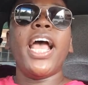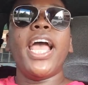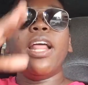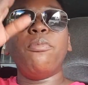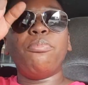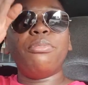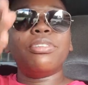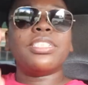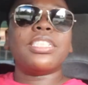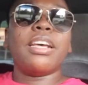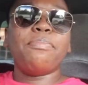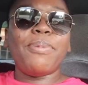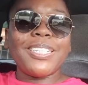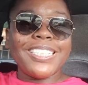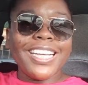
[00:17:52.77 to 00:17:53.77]
And put
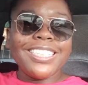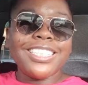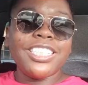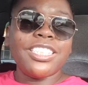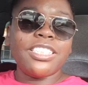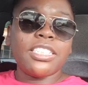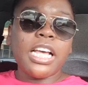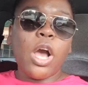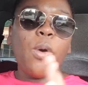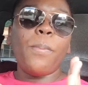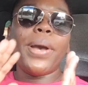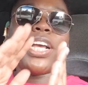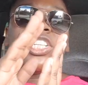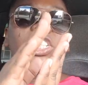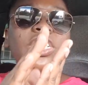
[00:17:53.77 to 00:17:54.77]
percentages. How
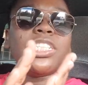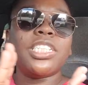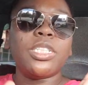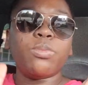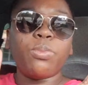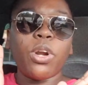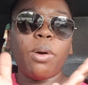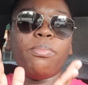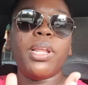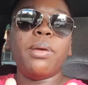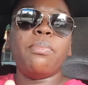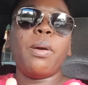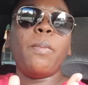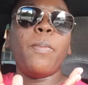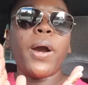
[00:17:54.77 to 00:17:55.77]
much is this
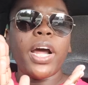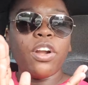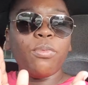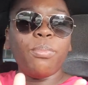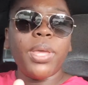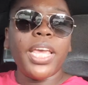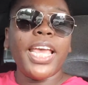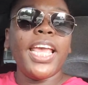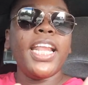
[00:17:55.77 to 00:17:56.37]
problem a part of me?